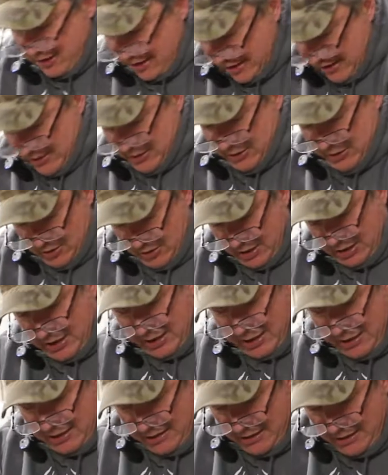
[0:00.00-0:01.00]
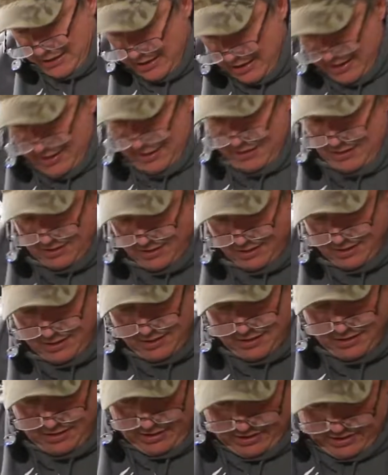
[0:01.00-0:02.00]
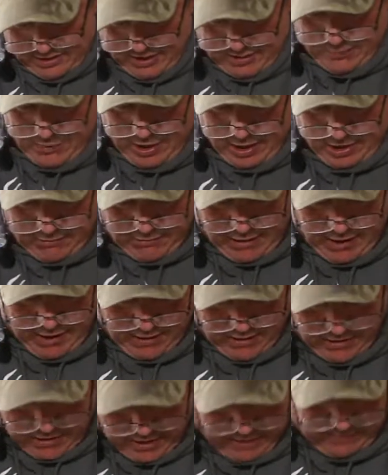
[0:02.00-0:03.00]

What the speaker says: And I'll do it again. Just bring it right on